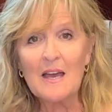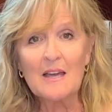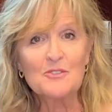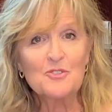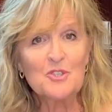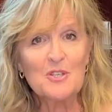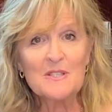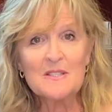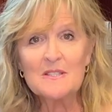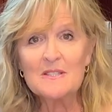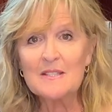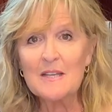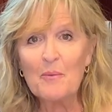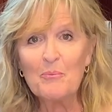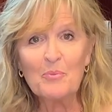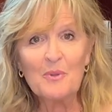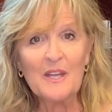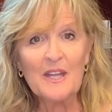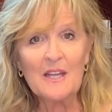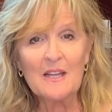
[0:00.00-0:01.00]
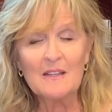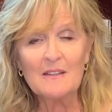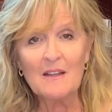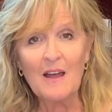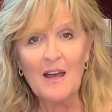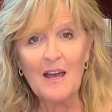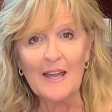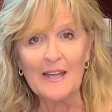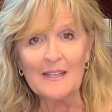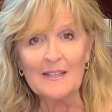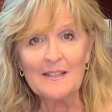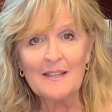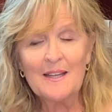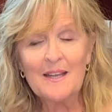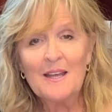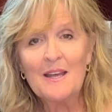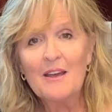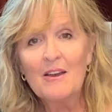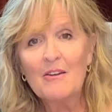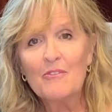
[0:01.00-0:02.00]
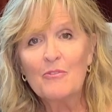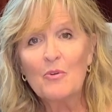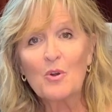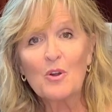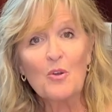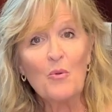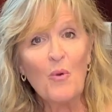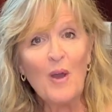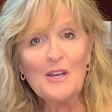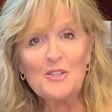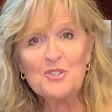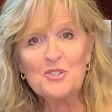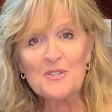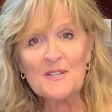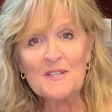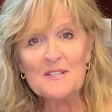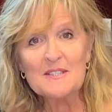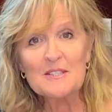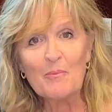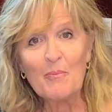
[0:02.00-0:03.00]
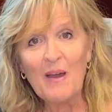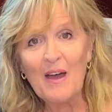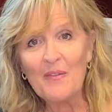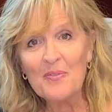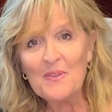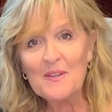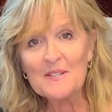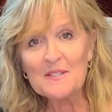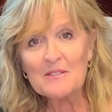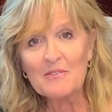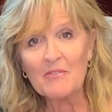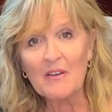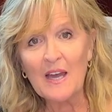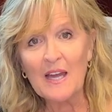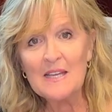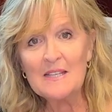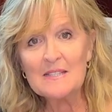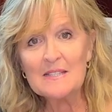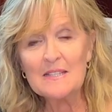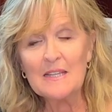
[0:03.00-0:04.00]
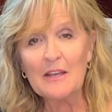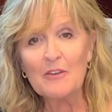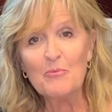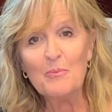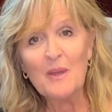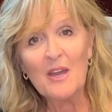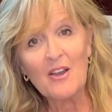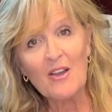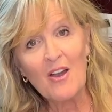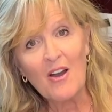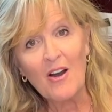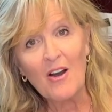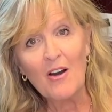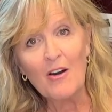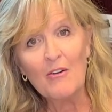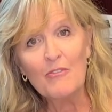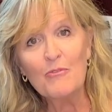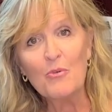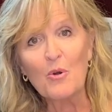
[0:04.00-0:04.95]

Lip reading: just simply a line. For questions about this device, give me a call,